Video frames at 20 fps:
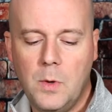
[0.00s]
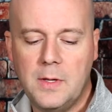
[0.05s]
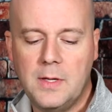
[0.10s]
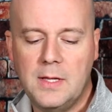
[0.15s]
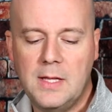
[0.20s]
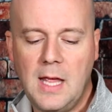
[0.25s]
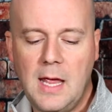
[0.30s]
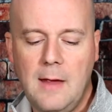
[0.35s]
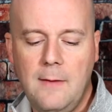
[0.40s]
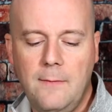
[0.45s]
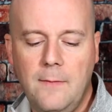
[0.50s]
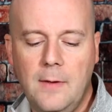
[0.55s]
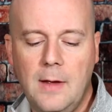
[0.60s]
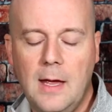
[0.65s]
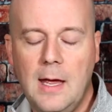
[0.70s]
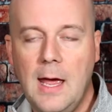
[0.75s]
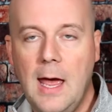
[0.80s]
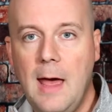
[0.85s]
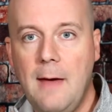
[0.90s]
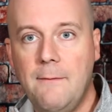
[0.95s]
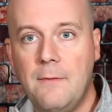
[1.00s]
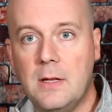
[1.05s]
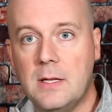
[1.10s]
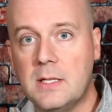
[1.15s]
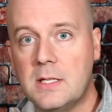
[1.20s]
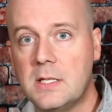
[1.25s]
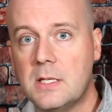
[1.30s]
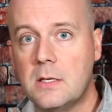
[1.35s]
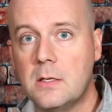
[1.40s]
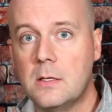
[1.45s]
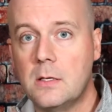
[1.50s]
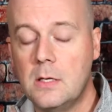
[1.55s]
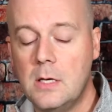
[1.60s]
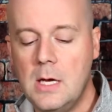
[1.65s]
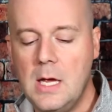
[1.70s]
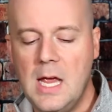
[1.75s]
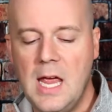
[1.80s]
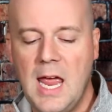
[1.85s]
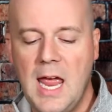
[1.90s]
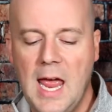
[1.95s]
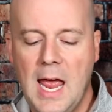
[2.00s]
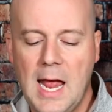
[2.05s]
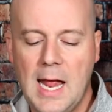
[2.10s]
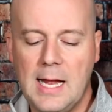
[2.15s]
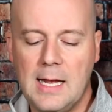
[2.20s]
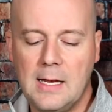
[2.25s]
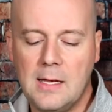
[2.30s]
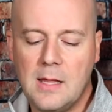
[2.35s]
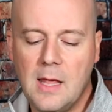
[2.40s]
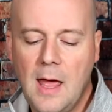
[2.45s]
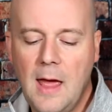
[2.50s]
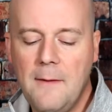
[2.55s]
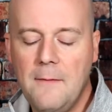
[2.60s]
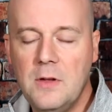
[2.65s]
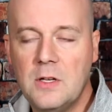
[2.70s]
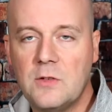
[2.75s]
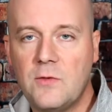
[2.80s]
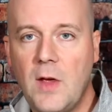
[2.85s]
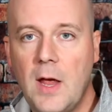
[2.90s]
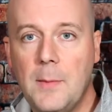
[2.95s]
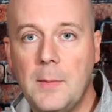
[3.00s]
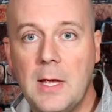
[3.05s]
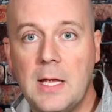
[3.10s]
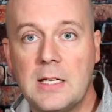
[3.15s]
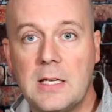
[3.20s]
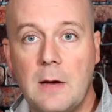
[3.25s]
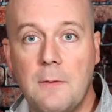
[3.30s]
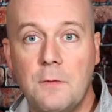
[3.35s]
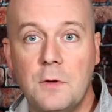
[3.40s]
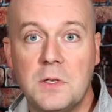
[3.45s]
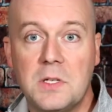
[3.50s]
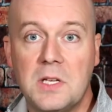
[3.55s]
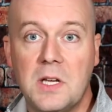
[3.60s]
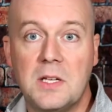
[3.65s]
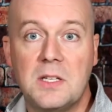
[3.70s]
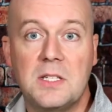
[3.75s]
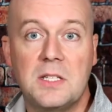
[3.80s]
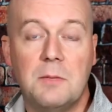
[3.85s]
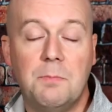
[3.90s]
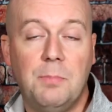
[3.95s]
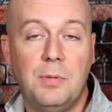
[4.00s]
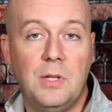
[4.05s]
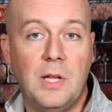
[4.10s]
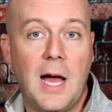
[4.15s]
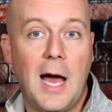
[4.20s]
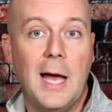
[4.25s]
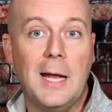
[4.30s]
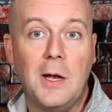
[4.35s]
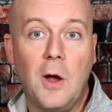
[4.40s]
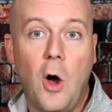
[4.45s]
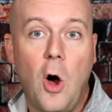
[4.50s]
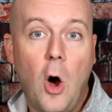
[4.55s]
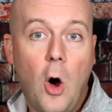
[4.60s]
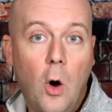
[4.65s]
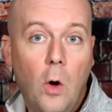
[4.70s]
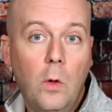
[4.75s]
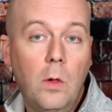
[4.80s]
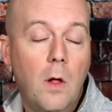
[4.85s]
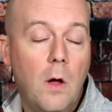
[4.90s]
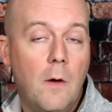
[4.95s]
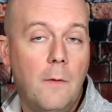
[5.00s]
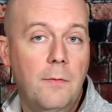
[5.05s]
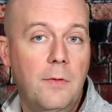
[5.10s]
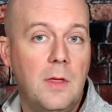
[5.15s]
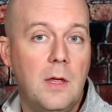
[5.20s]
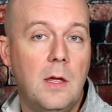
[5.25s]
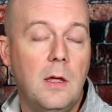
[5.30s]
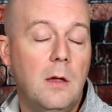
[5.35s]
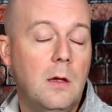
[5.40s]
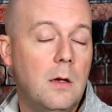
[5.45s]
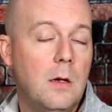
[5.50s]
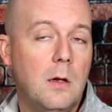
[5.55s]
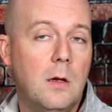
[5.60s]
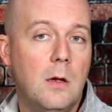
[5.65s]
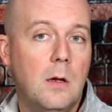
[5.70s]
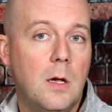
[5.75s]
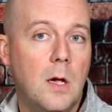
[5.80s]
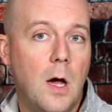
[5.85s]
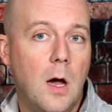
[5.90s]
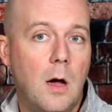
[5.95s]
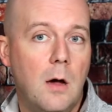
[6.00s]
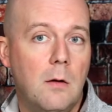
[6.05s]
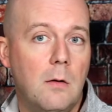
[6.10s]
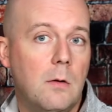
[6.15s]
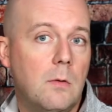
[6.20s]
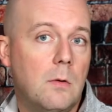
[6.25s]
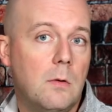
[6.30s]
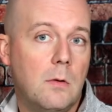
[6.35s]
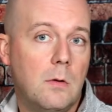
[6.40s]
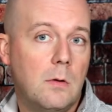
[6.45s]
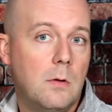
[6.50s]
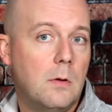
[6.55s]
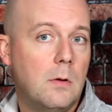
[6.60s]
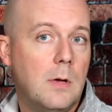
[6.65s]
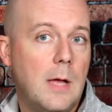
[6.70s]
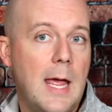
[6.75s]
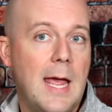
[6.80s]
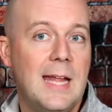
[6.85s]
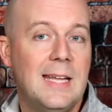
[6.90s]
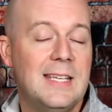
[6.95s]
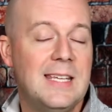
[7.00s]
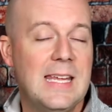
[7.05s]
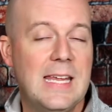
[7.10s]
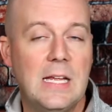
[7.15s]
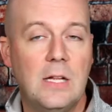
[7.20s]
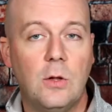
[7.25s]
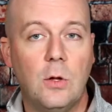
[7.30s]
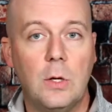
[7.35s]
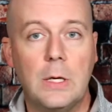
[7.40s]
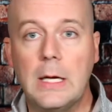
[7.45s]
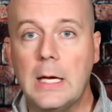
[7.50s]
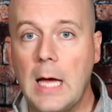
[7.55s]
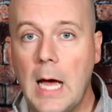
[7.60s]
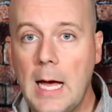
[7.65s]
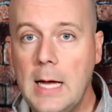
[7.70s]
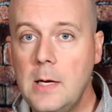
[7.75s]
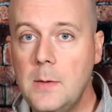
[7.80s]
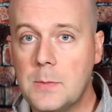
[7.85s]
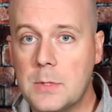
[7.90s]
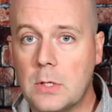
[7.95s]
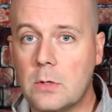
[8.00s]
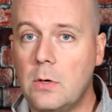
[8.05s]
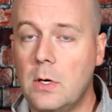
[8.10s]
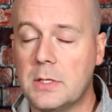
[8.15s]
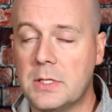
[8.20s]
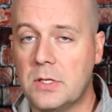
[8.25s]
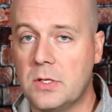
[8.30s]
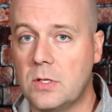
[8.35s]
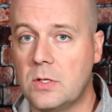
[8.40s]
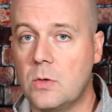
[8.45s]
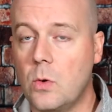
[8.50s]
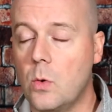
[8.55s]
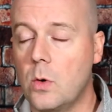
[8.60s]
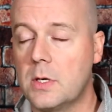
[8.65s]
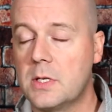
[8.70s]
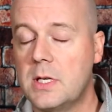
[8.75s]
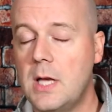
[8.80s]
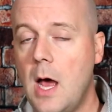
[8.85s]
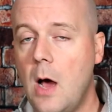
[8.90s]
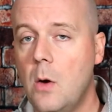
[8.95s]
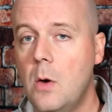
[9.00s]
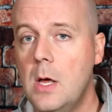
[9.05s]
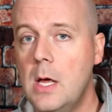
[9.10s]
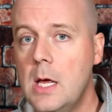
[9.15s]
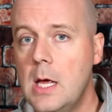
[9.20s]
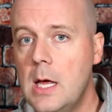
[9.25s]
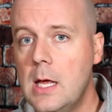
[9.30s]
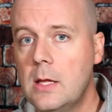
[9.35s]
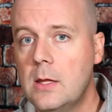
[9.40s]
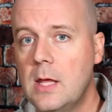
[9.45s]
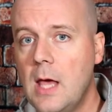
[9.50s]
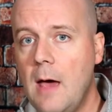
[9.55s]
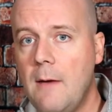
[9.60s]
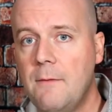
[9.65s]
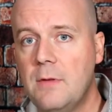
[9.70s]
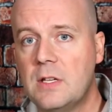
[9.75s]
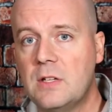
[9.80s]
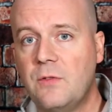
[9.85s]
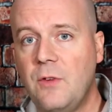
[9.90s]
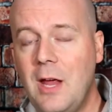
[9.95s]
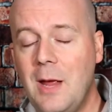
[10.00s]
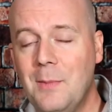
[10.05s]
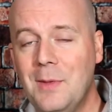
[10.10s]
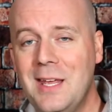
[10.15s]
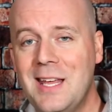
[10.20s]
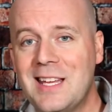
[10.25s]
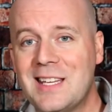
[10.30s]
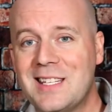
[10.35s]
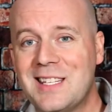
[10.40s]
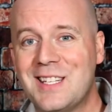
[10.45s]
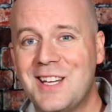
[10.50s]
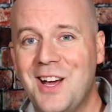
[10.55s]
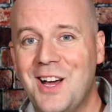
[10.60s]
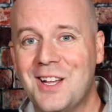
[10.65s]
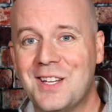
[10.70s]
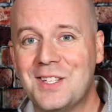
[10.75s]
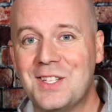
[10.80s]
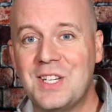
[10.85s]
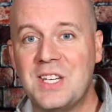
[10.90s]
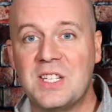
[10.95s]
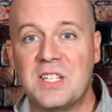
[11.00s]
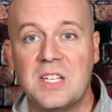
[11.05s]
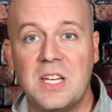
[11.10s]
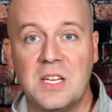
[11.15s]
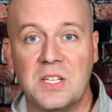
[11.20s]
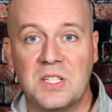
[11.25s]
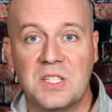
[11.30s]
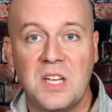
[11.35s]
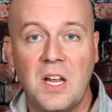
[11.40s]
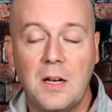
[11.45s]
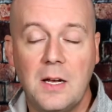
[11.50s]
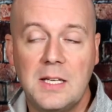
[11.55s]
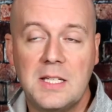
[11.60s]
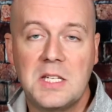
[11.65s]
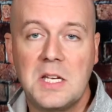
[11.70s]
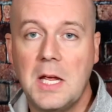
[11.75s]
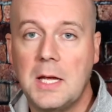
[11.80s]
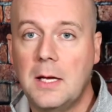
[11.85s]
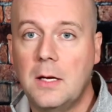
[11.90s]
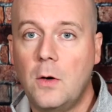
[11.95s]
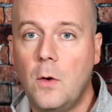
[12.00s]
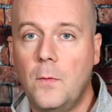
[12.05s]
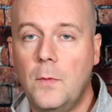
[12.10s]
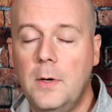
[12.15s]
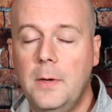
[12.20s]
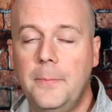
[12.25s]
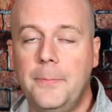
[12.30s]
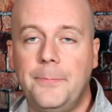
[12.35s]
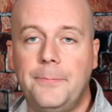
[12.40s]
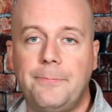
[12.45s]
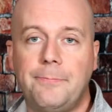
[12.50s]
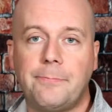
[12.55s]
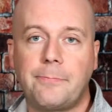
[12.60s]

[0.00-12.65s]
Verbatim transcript: with Dave Evans. And the Evans family has ever since supplied all of the uh, antique looking items across his stores. Now, the Evans family has, uh, since his son has taken over,